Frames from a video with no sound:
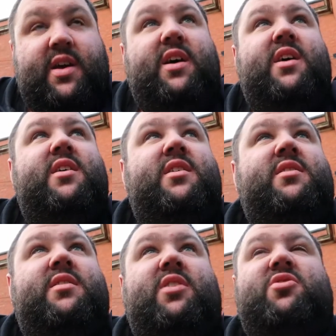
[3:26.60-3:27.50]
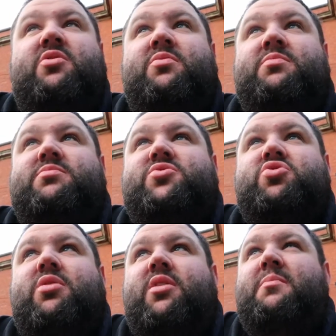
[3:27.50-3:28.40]
I do
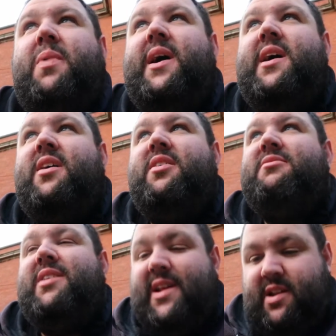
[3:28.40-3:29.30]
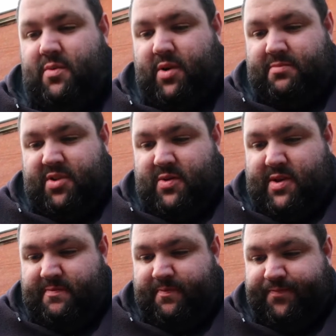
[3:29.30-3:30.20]
try and play it. I don't really know what I'm doing,